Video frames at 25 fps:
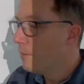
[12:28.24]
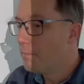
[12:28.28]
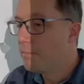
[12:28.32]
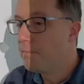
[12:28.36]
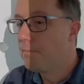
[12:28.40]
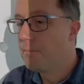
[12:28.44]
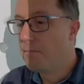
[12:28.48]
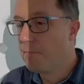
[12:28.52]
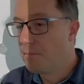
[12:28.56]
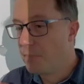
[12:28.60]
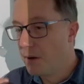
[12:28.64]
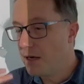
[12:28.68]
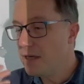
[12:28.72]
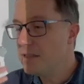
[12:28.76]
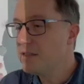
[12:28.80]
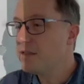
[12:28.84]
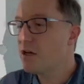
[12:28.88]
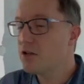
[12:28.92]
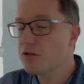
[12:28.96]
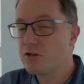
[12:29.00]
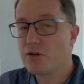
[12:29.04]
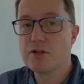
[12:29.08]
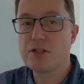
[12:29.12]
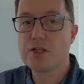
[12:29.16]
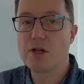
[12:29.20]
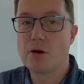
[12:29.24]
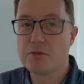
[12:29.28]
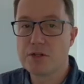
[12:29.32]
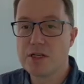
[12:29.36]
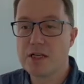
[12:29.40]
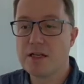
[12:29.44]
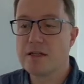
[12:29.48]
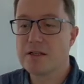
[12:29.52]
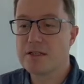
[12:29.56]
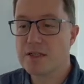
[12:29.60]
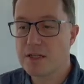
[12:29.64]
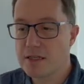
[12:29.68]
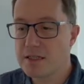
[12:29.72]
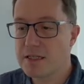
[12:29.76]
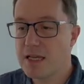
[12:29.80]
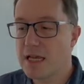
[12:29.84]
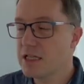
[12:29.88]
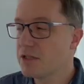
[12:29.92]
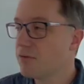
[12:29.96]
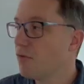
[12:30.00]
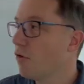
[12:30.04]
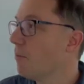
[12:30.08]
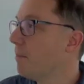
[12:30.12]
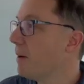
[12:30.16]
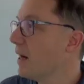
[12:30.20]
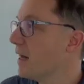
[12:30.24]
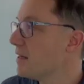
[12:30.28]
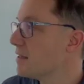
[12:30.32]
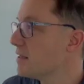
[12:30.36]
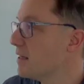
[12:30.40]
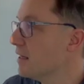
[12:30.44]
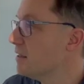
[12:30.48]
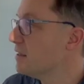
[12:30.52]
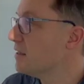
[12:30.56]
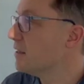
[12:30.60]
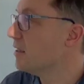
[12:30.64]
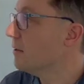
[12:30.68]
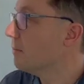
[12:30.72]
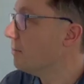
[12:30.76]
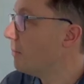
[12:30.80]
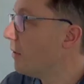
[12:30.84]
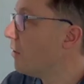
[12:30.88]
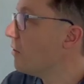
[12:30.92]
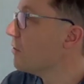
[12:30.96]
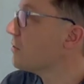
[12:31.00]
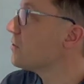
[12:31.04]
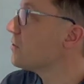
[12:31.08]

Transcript: but it does result in a successful pass into the box